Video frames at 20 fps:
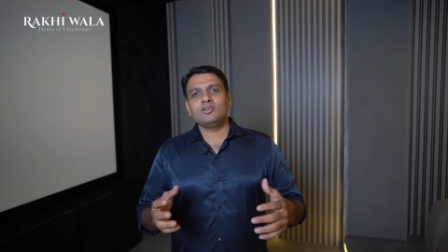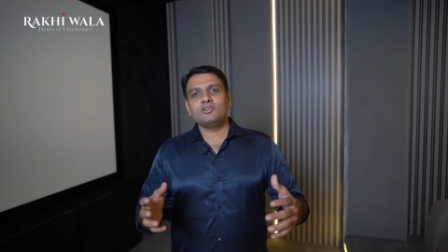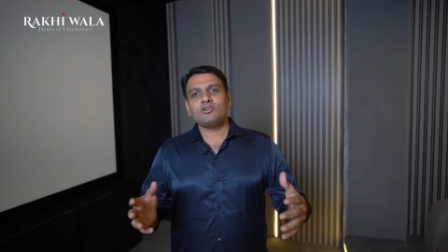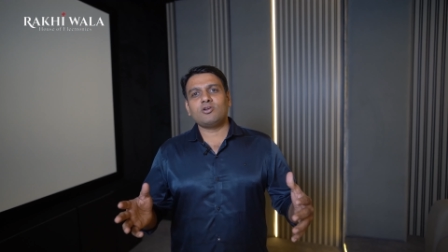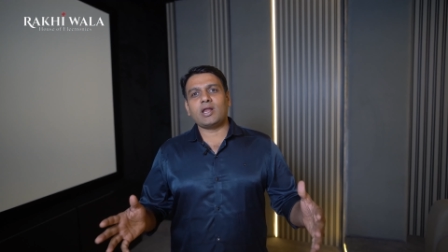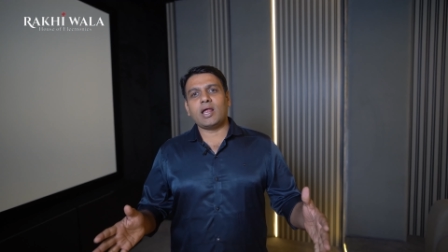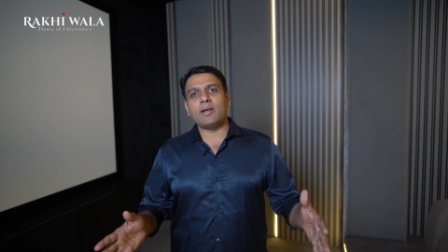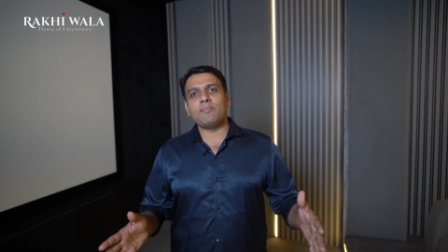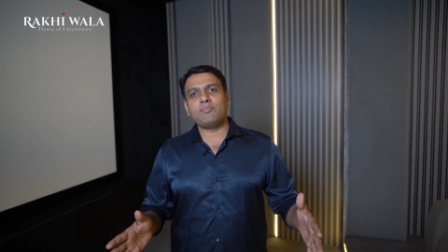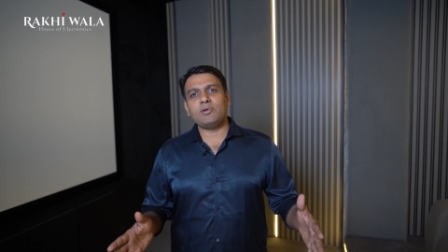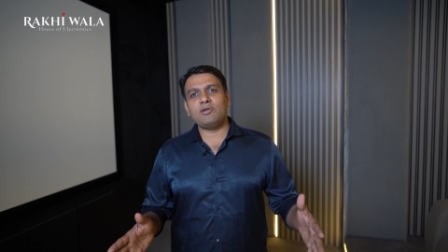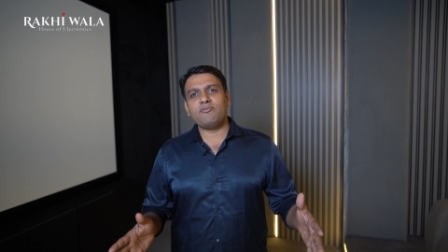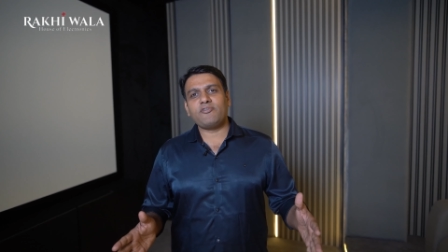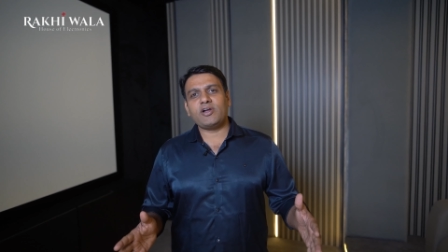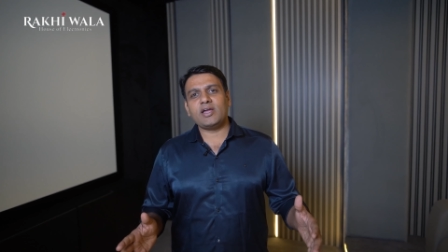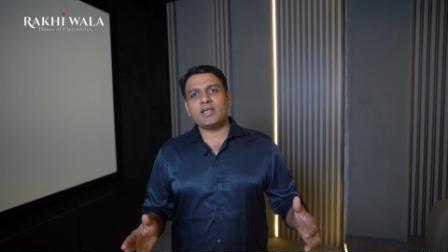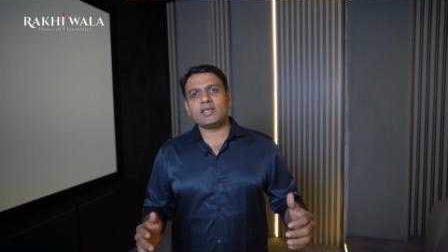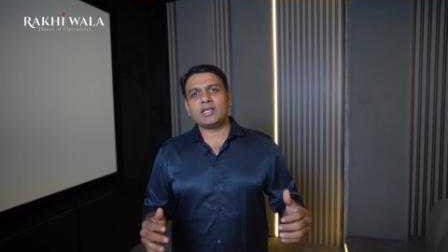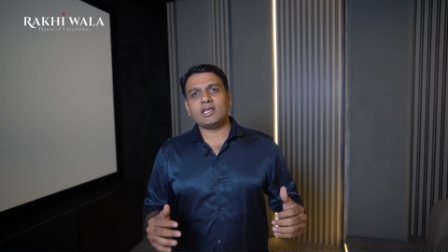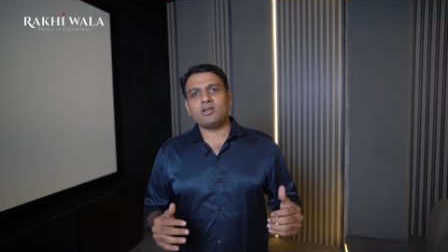your
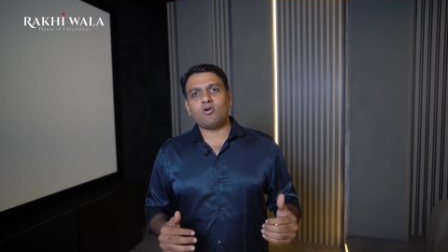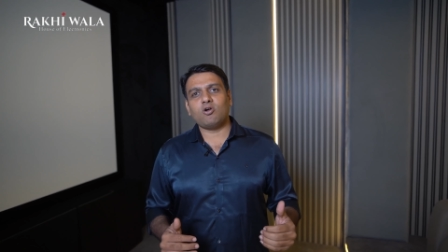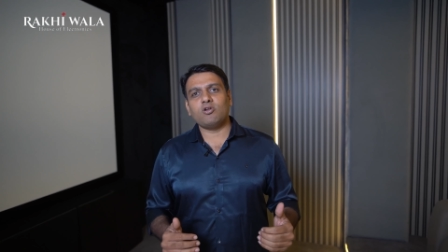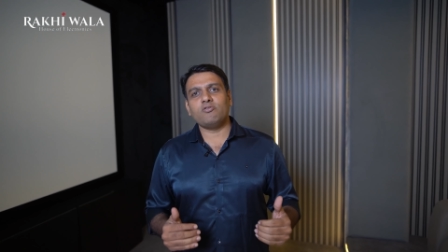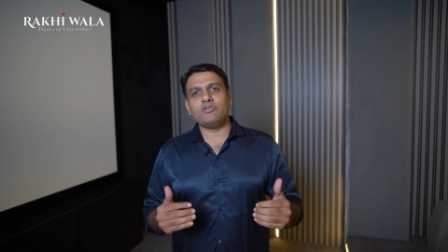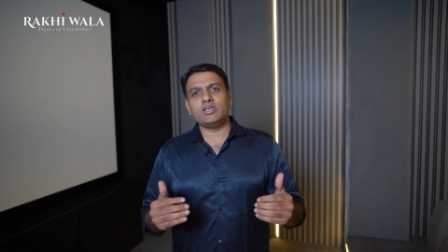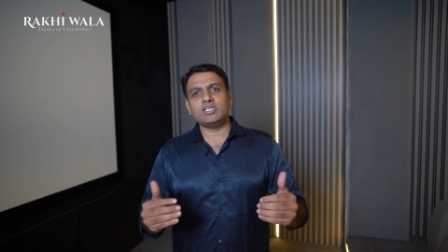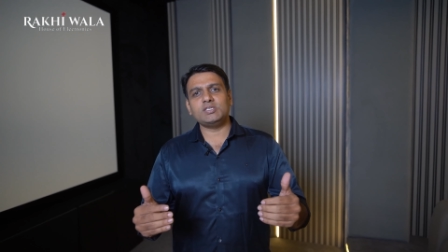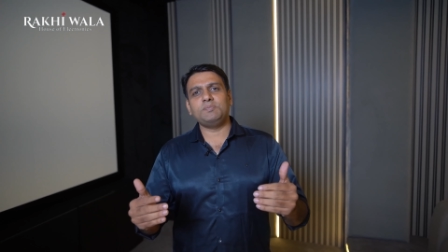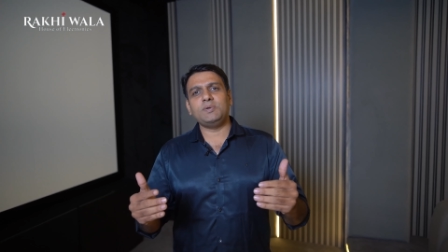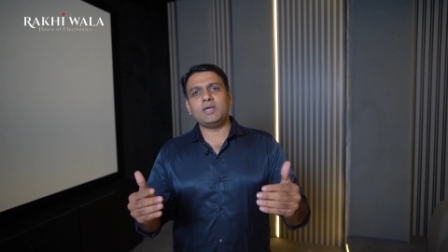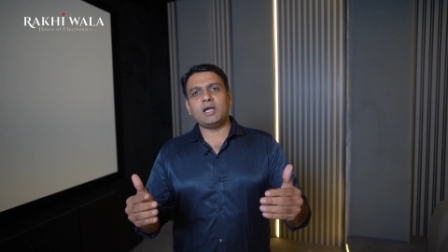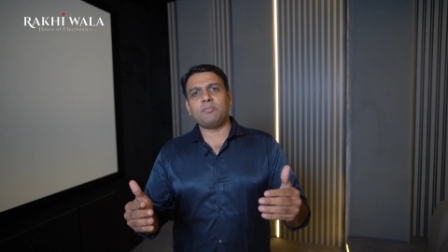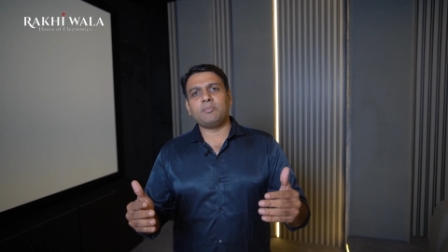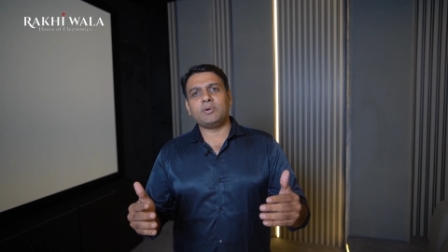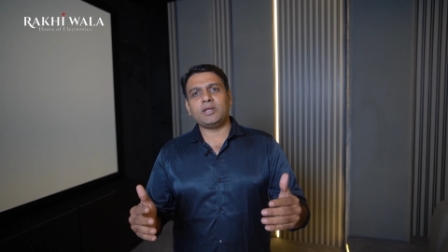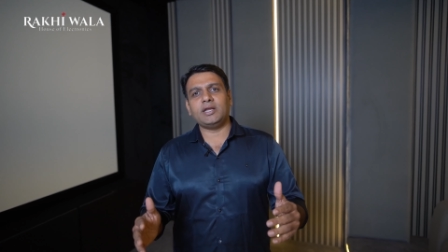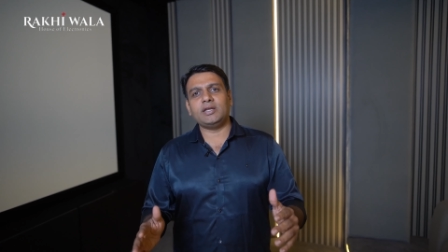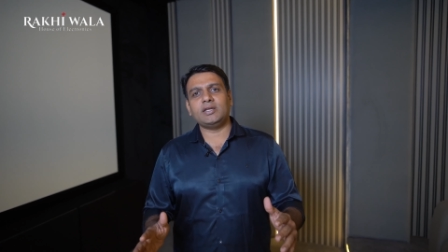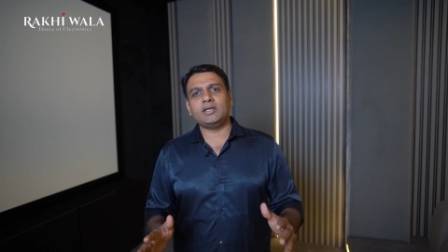amplifier can always be
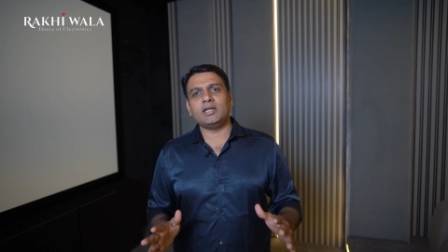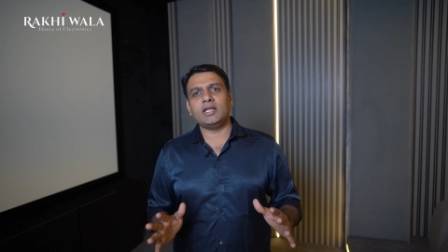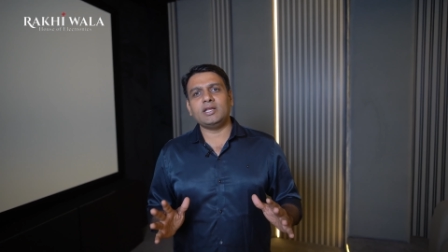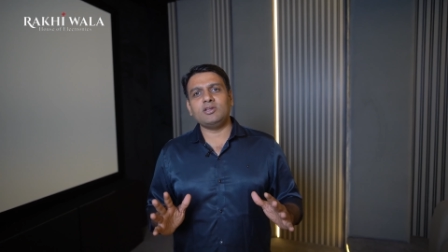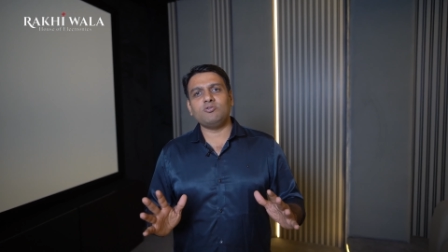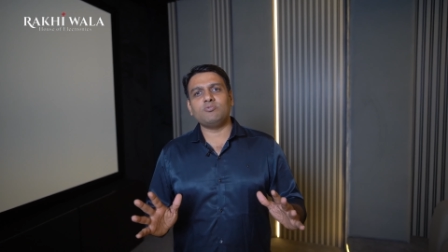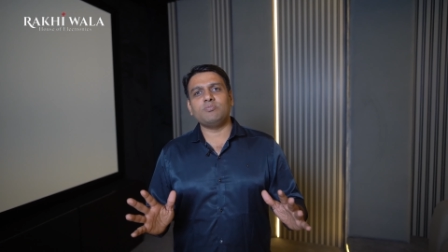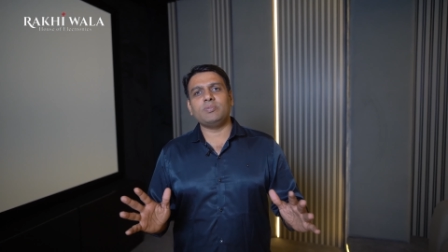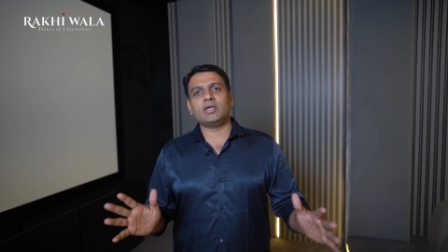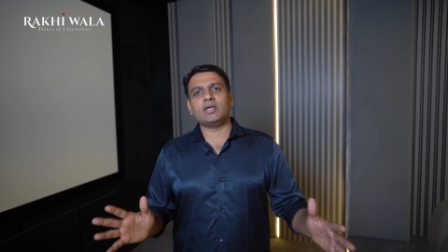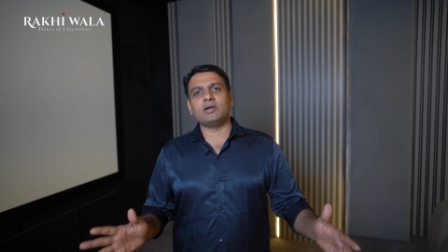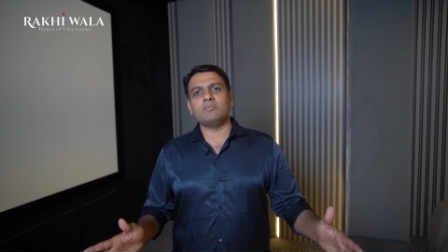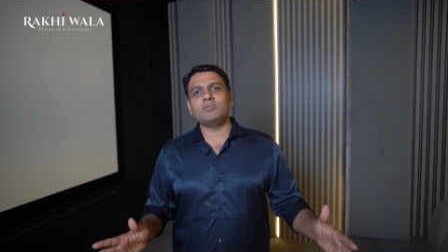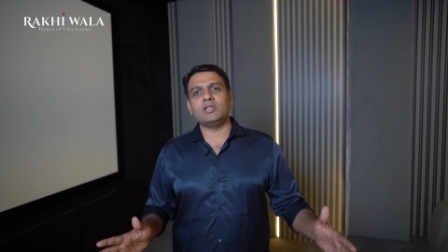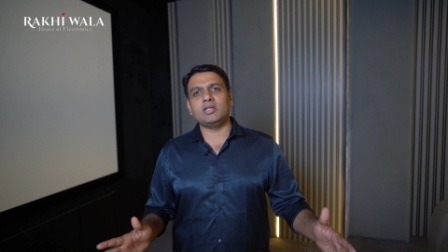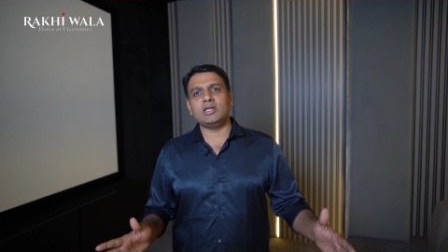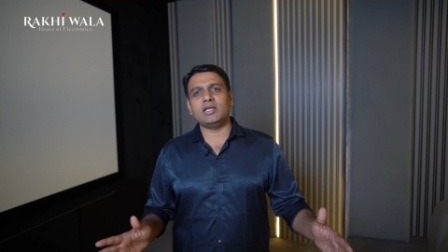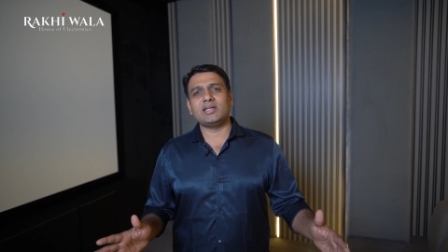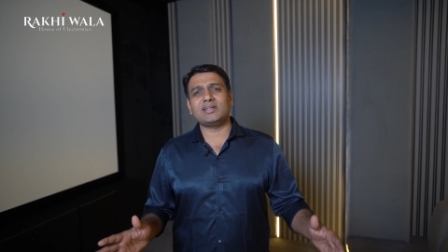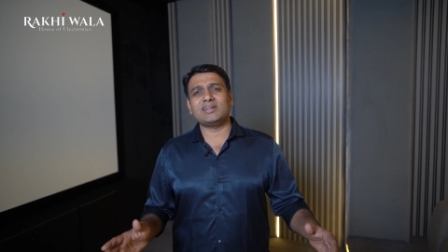upgraded and you become
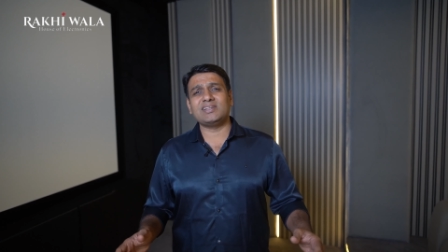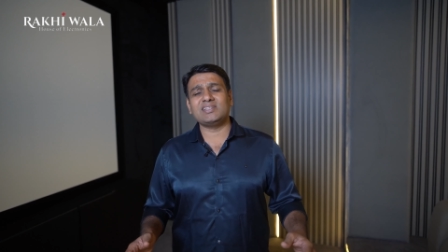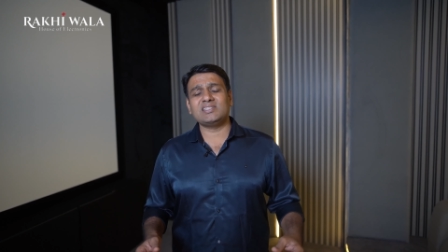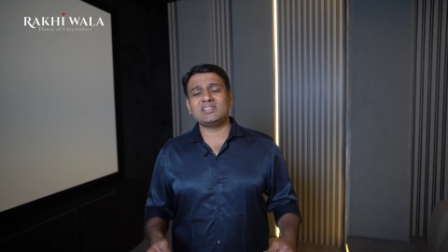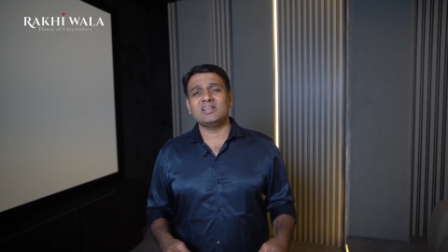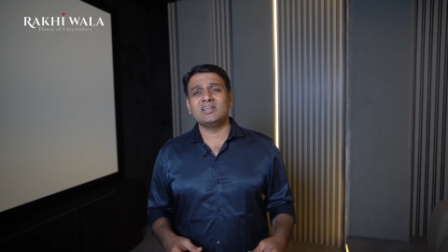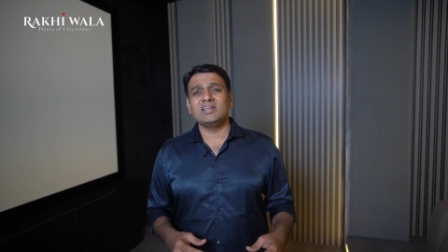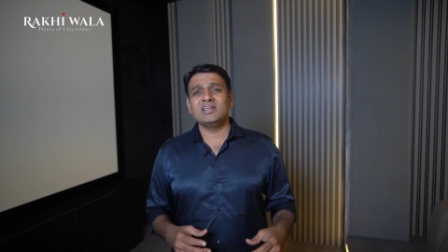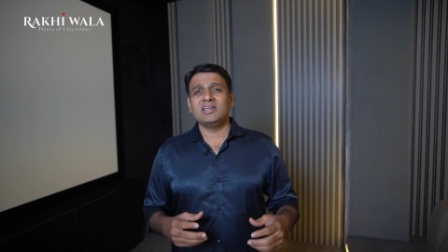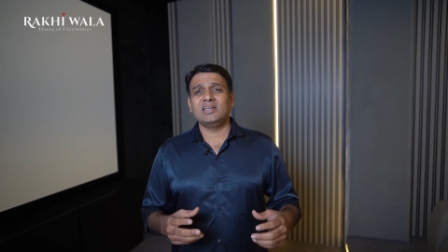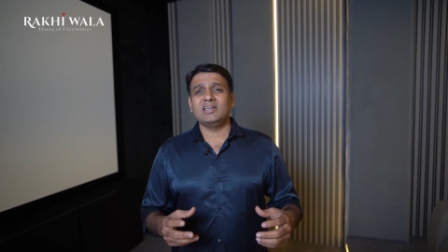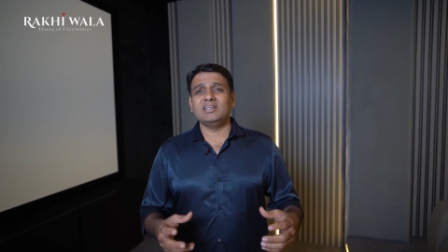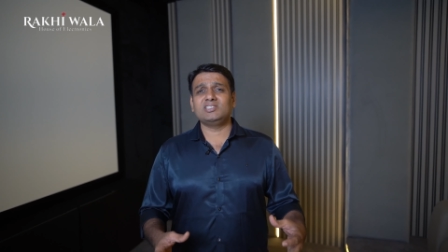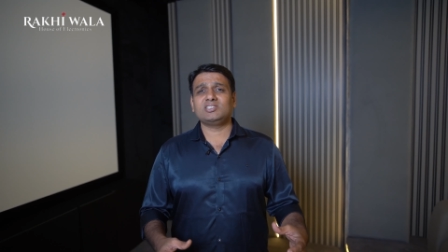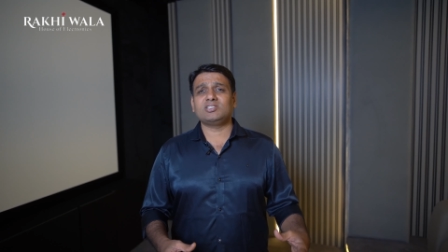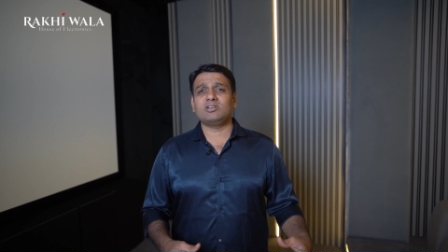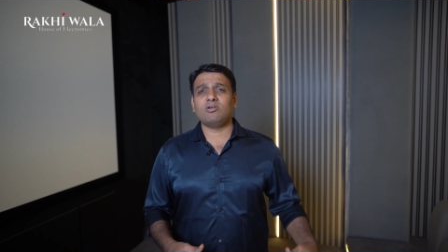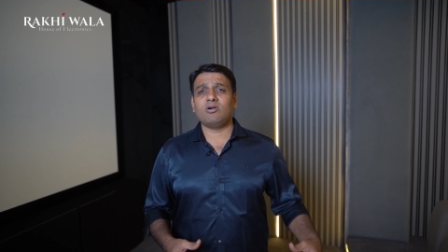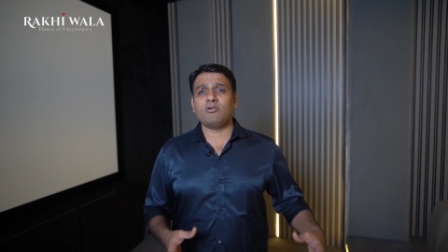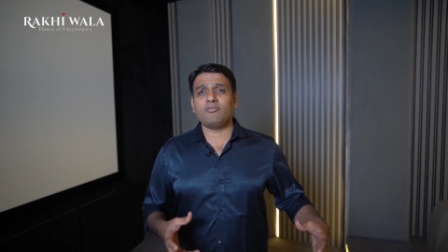the latest
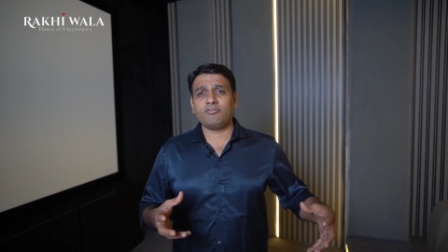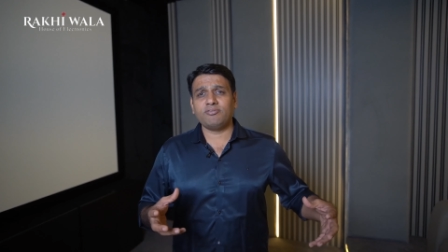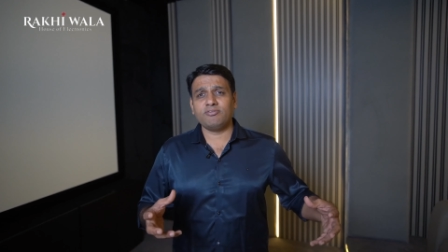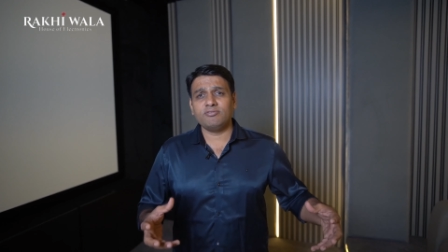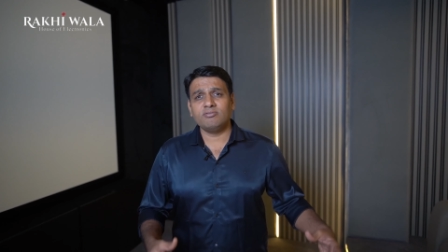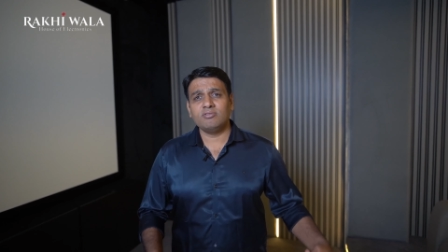instead of